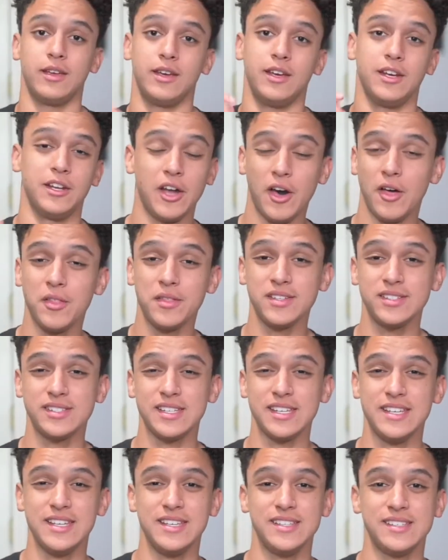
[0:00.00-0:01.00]
And all this
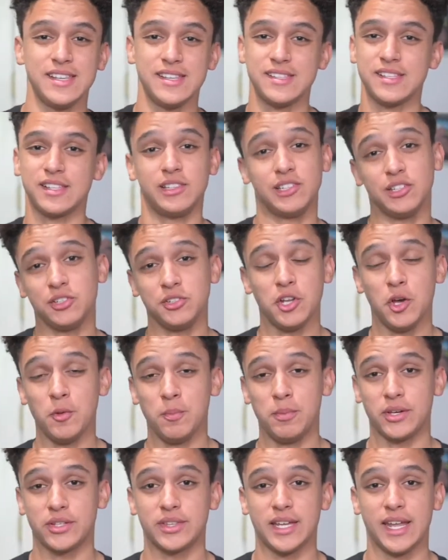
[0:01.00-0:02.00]
is is a little
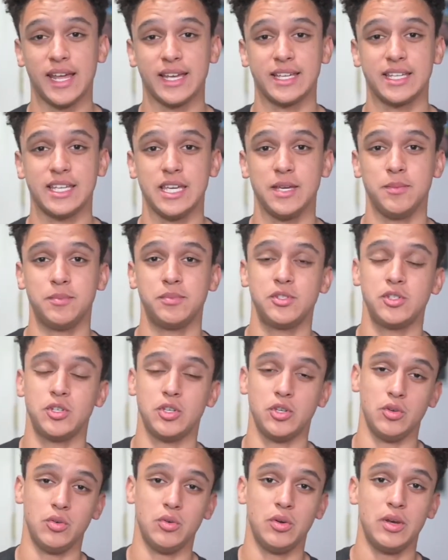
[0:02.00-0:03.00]
notebook that I keep
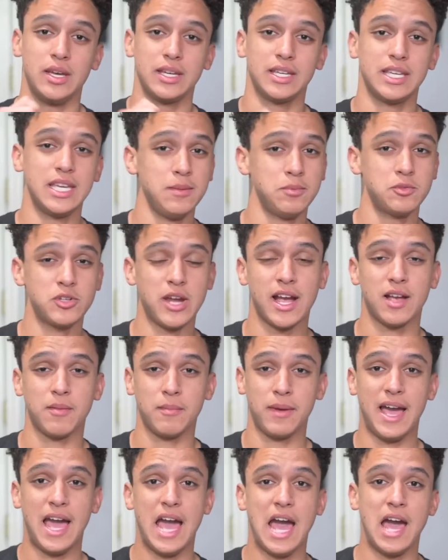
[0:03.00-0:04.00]
to keep track of
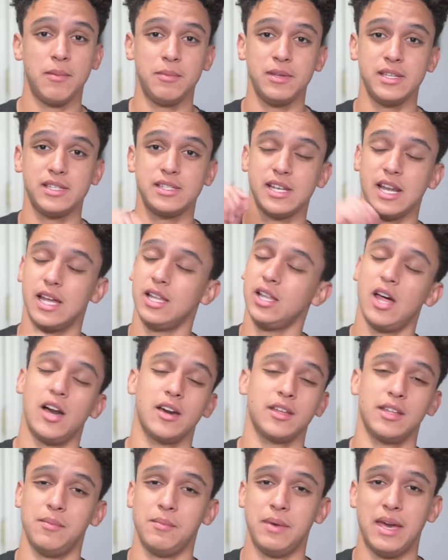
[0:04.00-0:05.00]
my habits and I
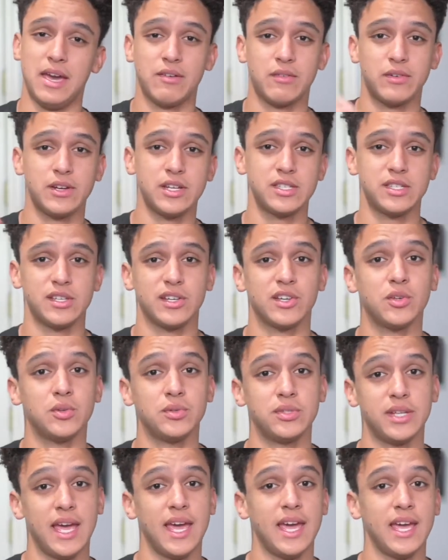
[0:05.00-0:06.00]
log them every
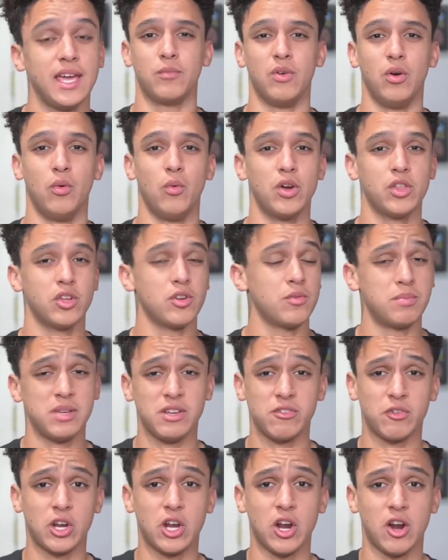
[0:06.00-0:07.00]
single day, whether it
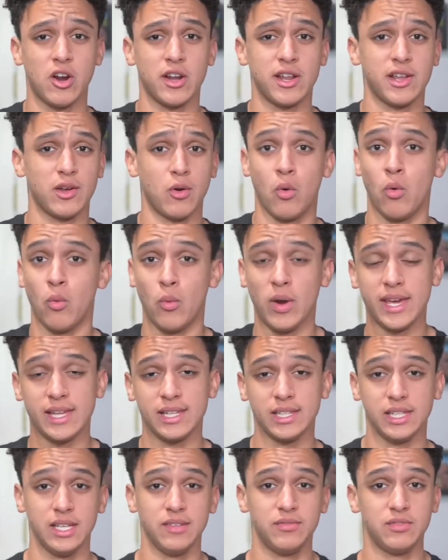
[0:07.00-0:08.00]
be regarding
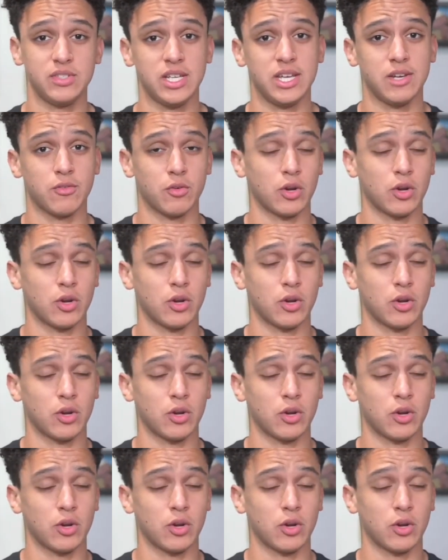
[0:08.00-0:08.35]
weightlifting,